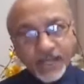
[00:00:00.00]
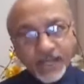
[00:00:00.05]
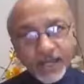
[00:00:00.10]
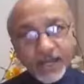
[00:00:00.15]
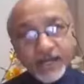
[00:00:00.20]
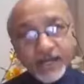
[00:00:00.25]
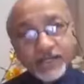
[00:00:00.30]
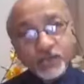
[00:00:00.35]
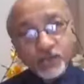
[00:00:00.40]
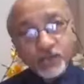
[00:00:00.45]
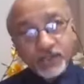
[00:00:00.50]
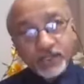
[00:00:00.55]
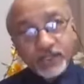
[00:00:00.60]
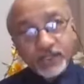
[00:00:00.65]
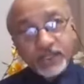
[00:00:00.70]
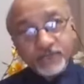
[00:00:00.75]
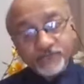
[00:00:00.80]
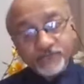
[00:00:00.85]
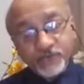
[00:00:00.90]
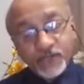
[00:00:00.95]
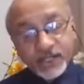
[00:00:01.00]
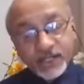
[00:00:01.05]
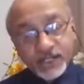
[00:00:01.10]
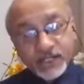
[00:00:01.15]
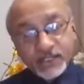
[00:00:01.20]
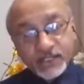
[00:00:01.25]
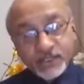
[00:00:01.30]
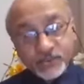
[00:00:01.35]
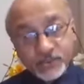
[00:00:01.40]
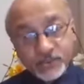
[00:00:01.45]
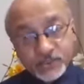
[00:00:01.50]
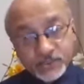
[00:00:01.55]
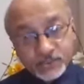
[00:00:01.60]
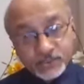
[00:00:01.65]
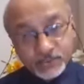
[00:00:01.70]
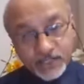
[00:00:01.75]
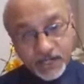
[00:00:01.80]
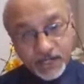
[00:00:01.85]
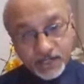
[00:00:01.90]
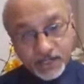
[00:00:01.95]
And if you are getting good
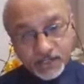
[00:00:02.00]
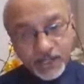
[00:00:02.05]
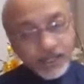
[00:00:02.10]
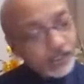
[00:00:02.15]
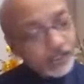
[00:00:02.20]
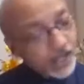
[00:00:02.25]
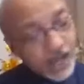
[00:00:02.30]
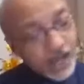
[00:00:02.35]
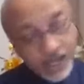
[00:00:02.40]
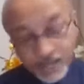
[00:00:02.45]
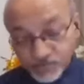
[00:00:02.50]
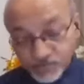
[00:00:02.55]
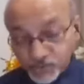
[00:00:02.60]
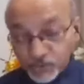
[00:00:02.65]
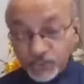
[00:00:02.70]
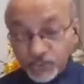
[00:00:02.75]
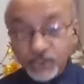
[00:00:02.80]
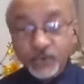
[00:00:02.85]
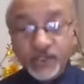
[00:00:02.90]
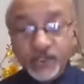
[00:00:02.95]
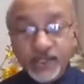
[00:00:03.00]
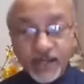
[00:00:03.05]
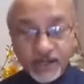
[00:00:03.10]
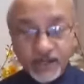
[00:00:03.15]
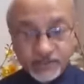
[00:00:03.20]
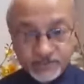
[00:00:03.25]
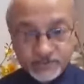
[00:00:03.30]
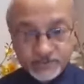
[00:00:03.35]
data, I am sure you will get.